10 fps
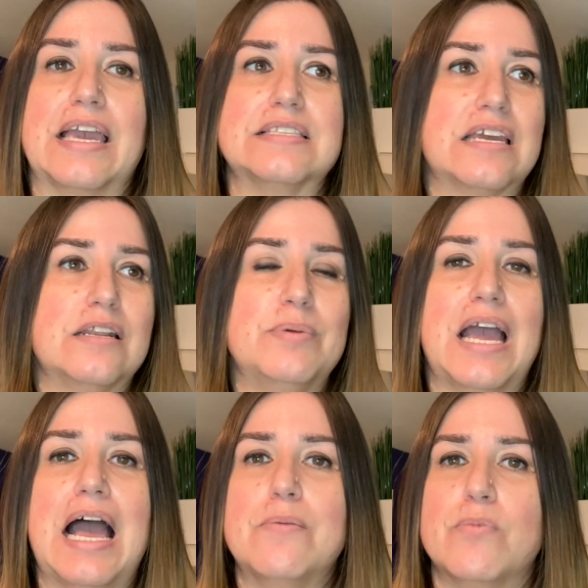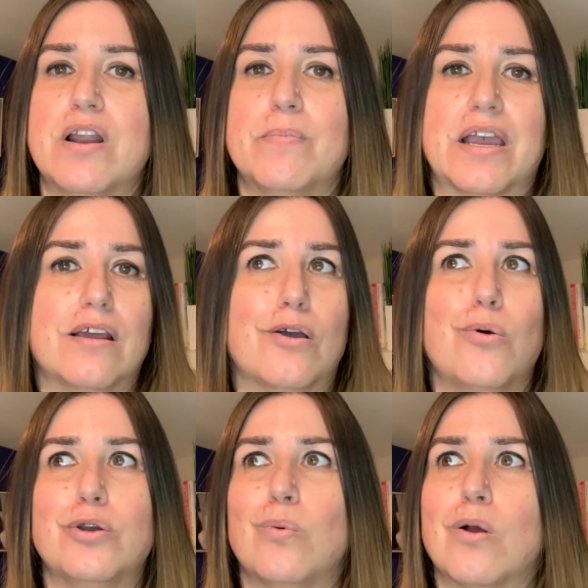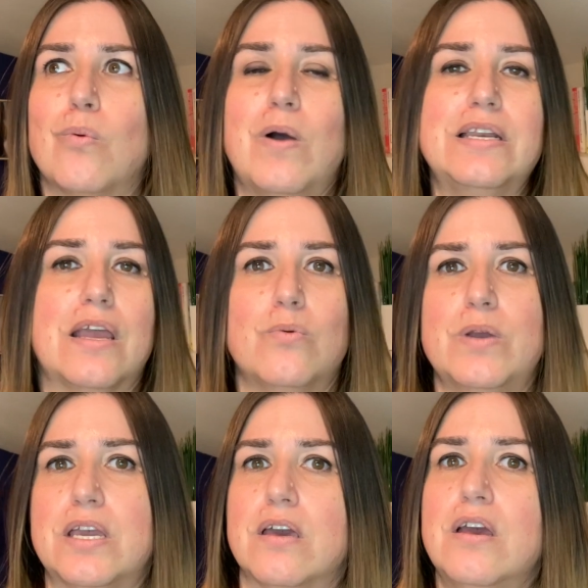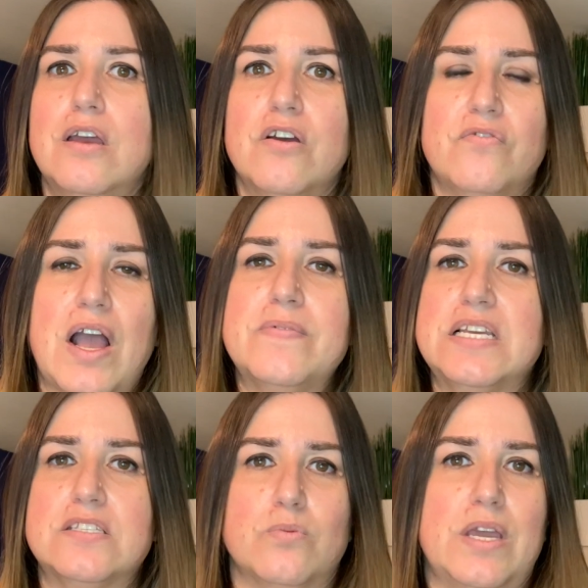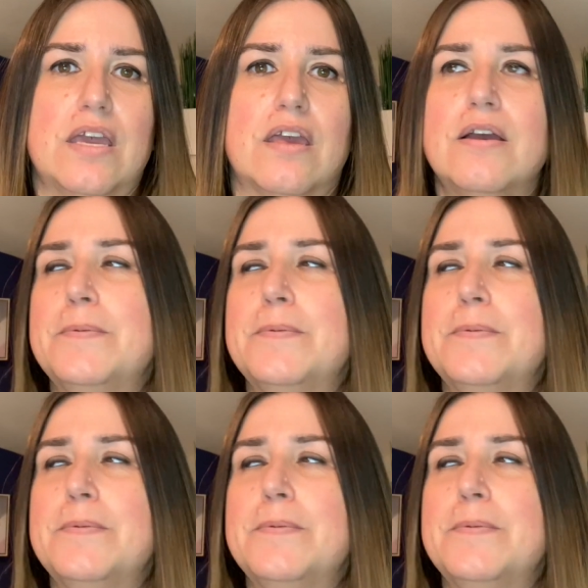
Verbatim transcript: Is it going to be a hybrid? Am I going to go into work one day a week, five days a week?